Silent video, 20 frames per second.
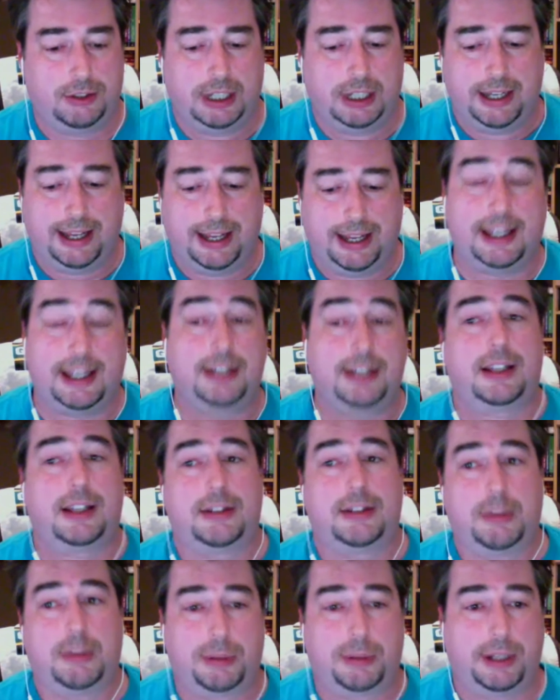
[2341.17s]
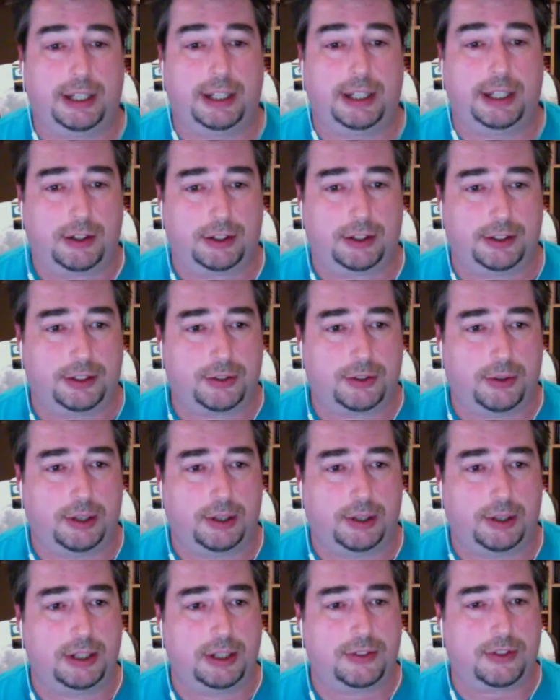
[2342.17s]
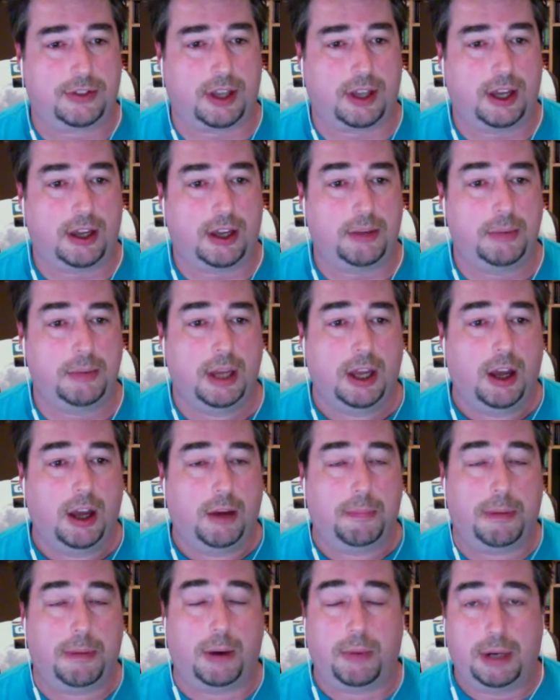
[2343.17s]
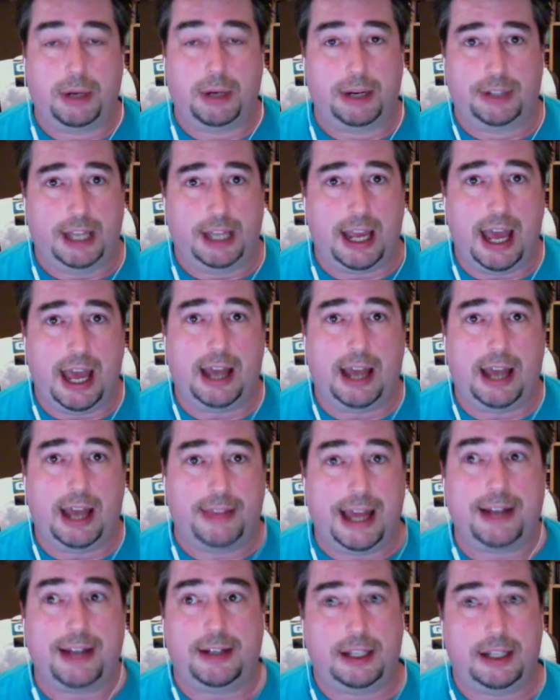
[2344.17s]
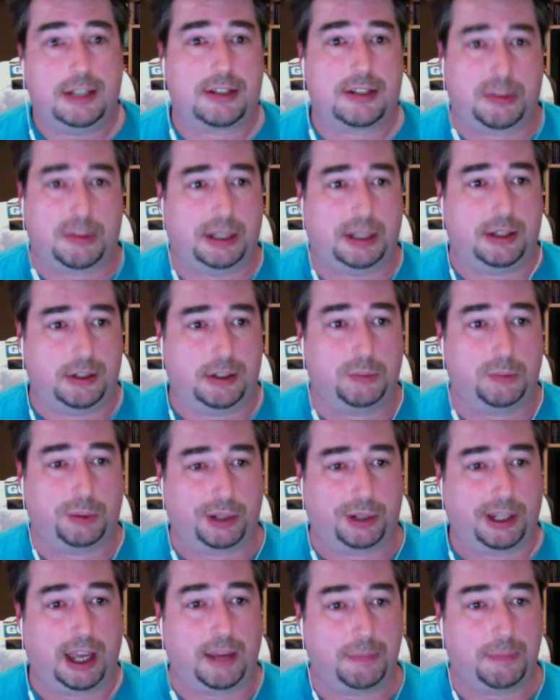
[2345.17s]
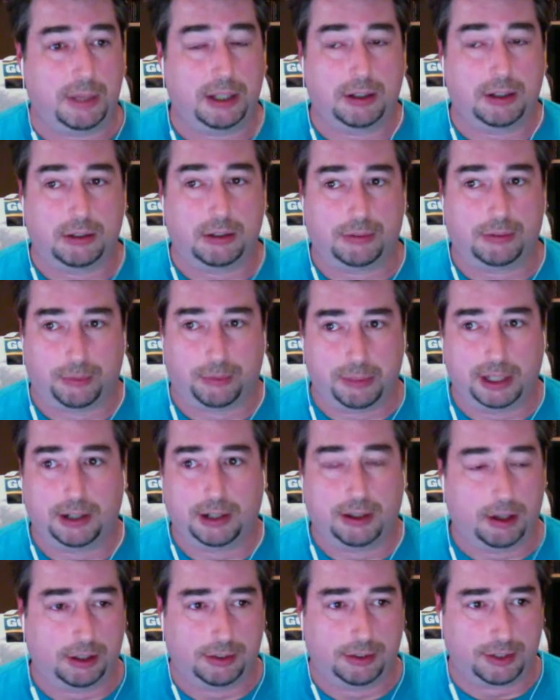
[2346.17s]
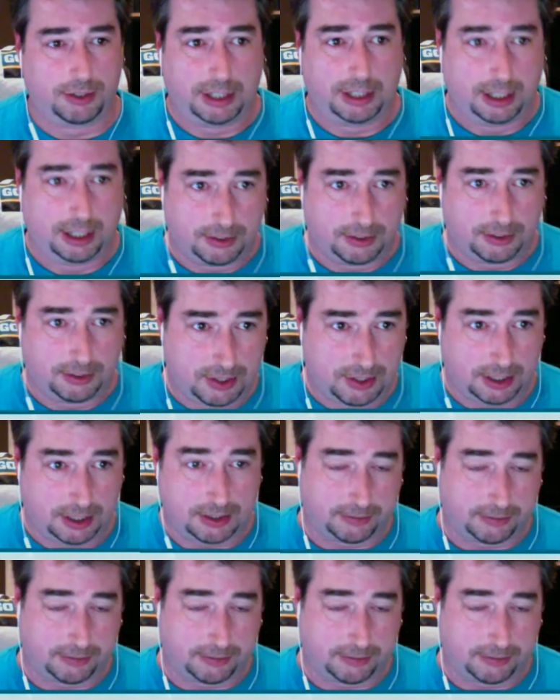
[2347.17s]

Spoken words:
and get them to play longer than 20 minutes a game. But whatever they had, that needs to be the new pregame meal from here on to the end of the season.